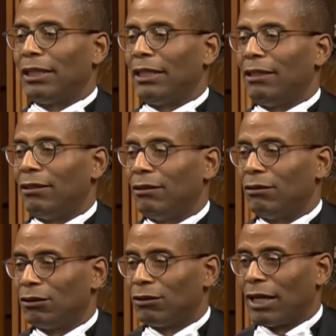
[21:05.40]
hear
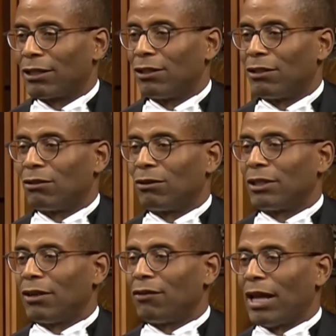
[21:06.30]
or track the
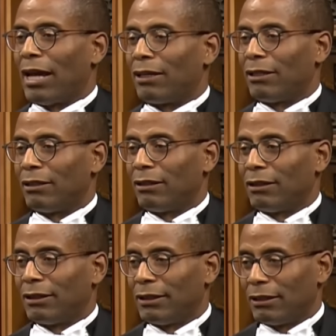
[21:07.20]
source of that
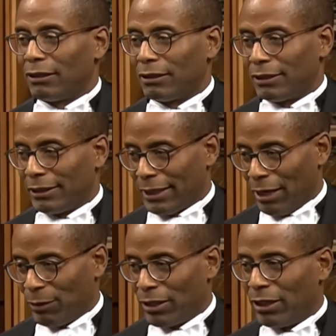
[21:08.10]

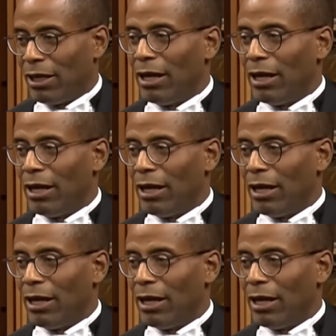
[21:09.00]
statement.